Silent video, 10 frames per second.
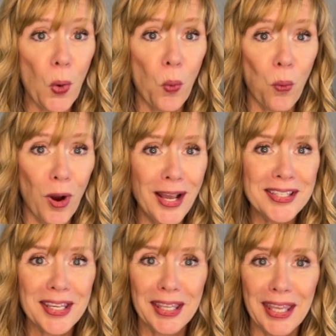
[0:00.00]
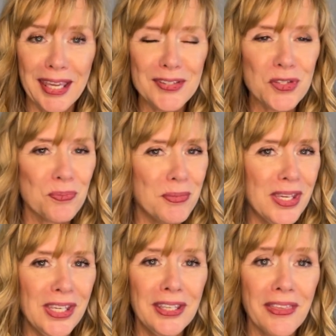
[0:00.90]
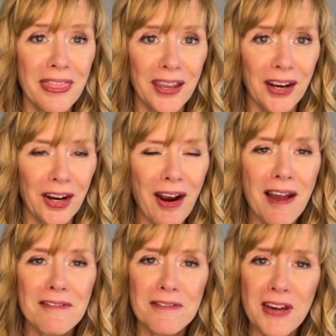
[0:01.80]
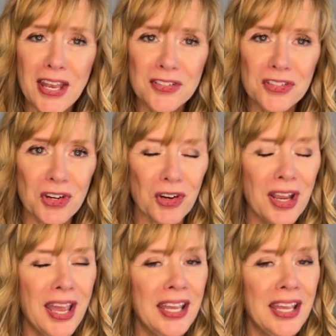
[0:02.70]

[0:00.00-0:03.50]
What gets me there faster?